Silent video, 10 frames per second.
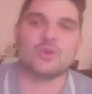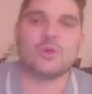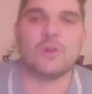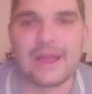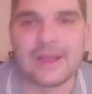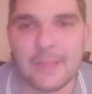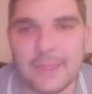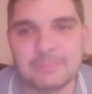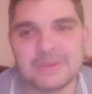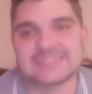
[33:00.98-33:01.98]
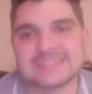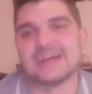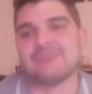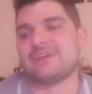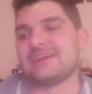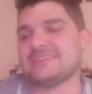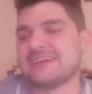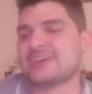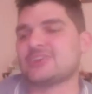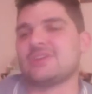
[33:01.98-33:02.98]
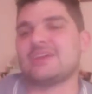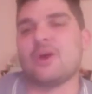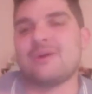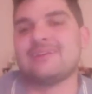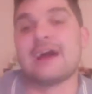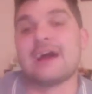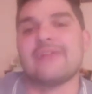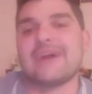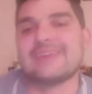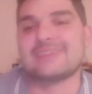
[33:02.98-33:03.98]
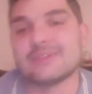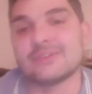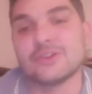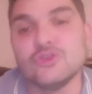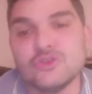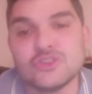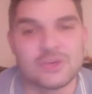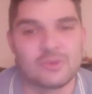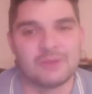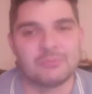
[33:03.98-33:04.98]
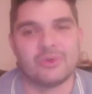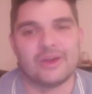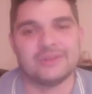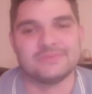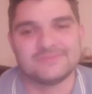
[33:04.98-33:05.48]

like Olympic stuff. Like he's actually going down like the luge at one point,